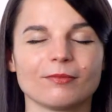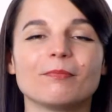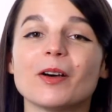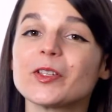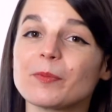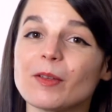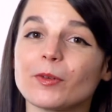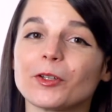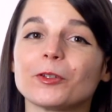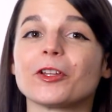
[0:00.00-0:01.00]
Most
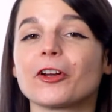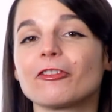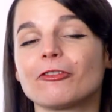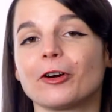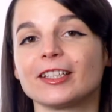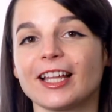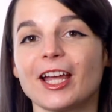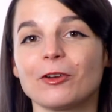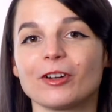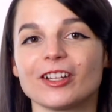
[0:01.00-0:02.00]
people who learn a foreign
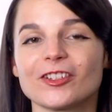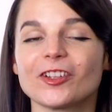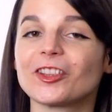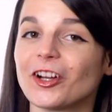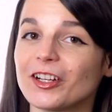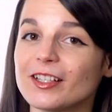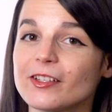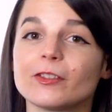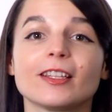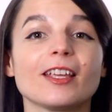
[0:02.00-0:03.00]
language learn it
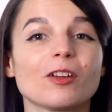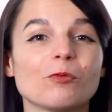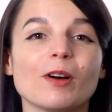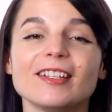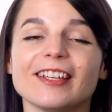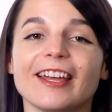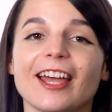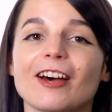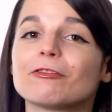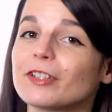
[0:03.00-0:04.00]
so that they can one day
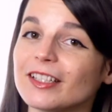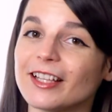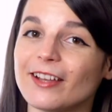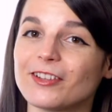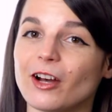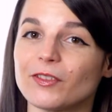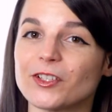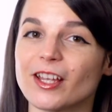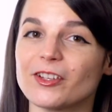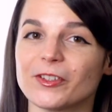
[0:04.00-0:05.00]
have real-life
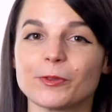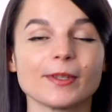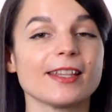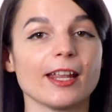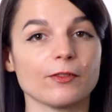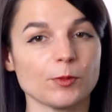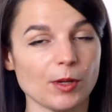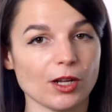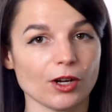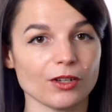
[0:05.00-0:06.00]
conversations with native
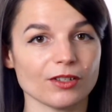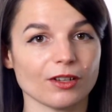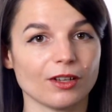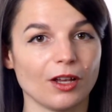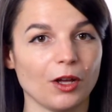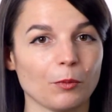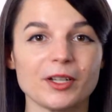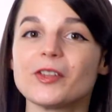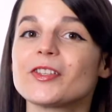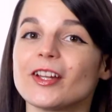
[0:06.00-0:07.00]
speakers.
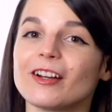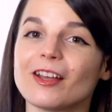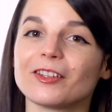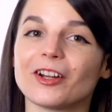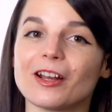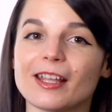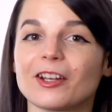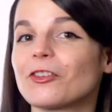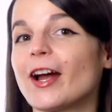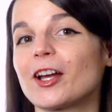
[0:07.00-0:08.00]
When you start out learning
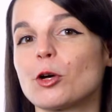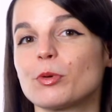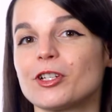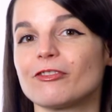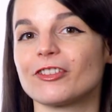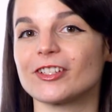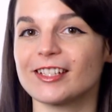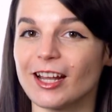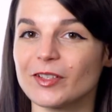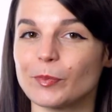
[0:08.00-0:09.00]
and crack open your
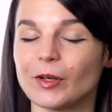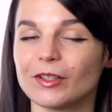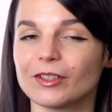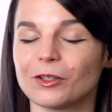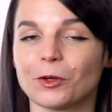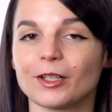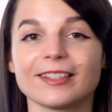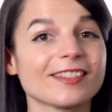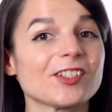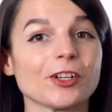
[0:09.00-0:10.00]
first textbook or
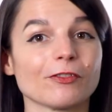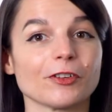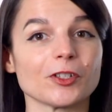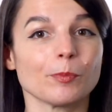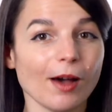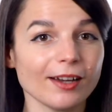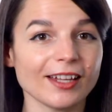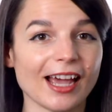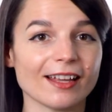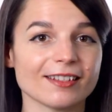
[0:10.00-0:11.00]
listen to your first
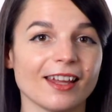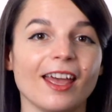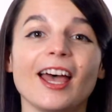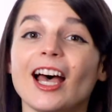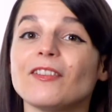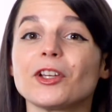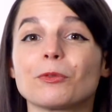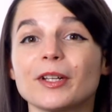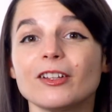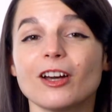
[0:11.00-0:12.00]
podcast, having a
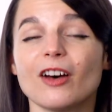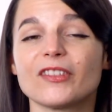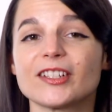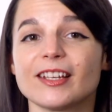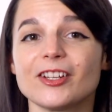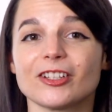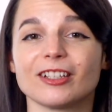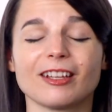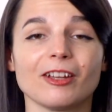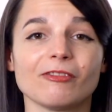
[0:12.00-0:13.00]
real
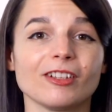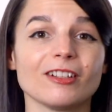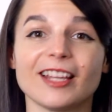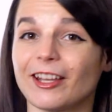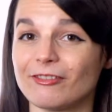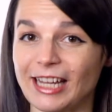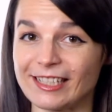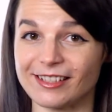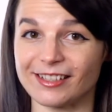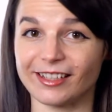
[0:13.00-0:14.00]
conversation can feel like a
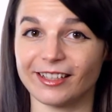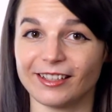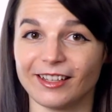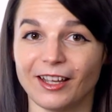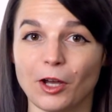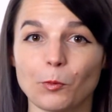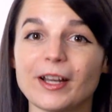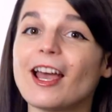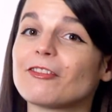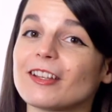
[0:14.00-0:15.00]
fantasy.
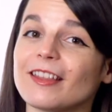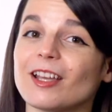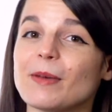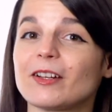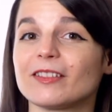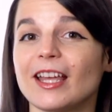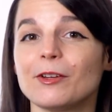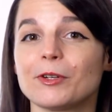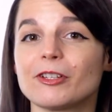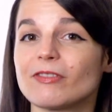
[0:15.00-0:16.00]
When everything about a
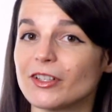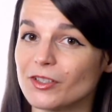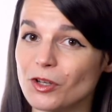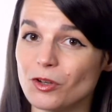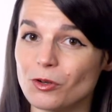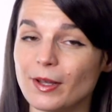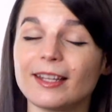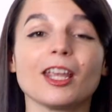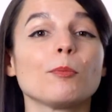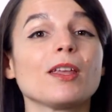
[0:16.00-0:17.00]
language feels new,
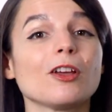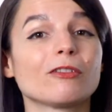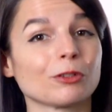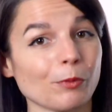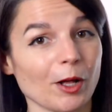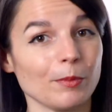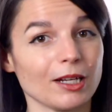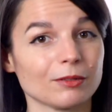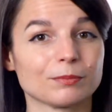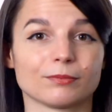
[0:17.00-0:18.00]
it can be overwhelming.